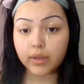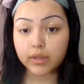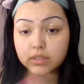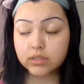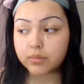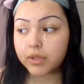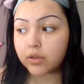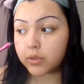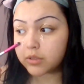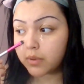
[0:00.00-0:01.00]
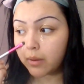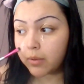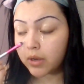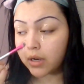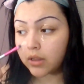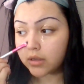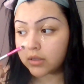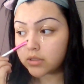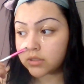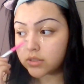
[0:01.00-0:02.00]
This is the P. Louise primer, and I literally
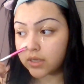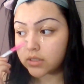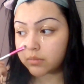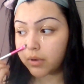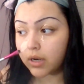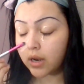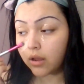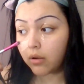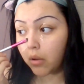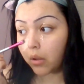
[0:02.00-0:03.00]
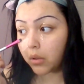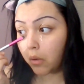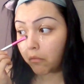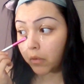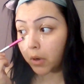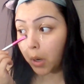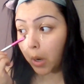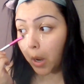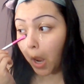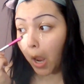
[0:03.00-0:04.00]
just like spread it out all over,
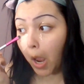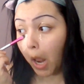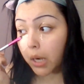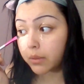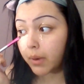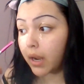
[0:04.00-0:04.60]
under my